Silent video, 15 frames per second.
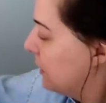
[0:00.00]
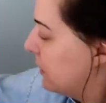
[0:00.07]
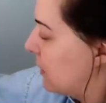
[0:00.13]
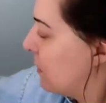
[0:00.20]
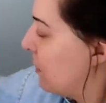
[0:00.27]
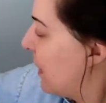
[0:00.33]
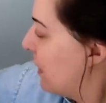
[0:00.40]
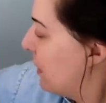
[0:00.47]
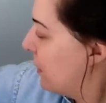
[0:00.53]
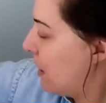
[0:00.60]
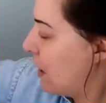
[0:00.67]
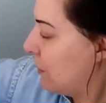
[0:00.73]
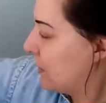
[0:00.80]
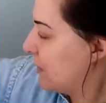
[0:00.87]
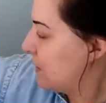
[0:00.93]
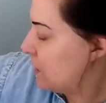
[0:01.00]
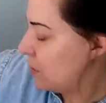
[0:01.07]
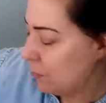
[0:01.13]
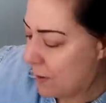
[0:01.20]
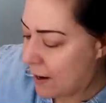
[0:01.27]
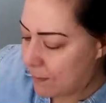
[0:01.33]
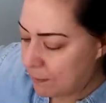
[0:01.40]
So my thought was
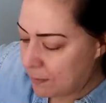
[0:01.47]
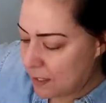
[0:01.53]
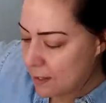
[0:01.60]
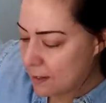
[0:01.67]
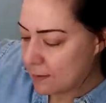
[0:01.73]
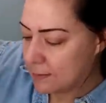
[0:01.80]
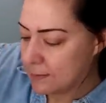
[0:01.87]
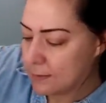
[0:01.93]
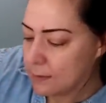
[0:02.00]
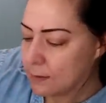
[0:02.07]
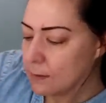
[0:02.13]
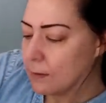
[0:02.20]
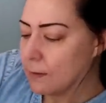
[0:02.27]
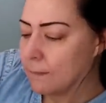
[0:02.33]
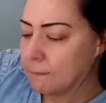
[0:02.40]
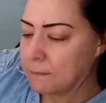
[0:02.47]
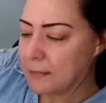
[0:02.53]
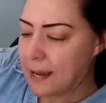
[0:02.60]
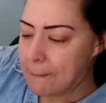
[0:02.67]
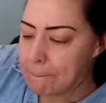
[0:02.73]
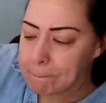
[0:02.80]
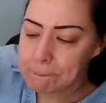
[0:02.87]
to wrap these.
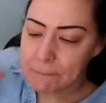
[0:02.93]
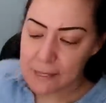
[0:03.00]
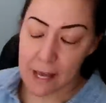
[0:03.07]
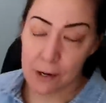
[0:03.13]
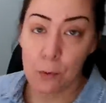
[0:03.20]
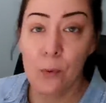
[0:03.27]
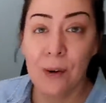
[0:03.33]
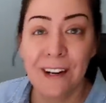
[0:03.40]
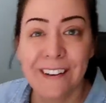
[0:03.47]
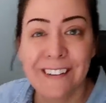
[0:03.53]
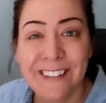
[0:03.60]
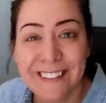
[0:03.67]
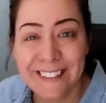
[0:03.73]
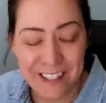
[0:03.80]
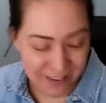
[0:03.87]
Yep, that'll work.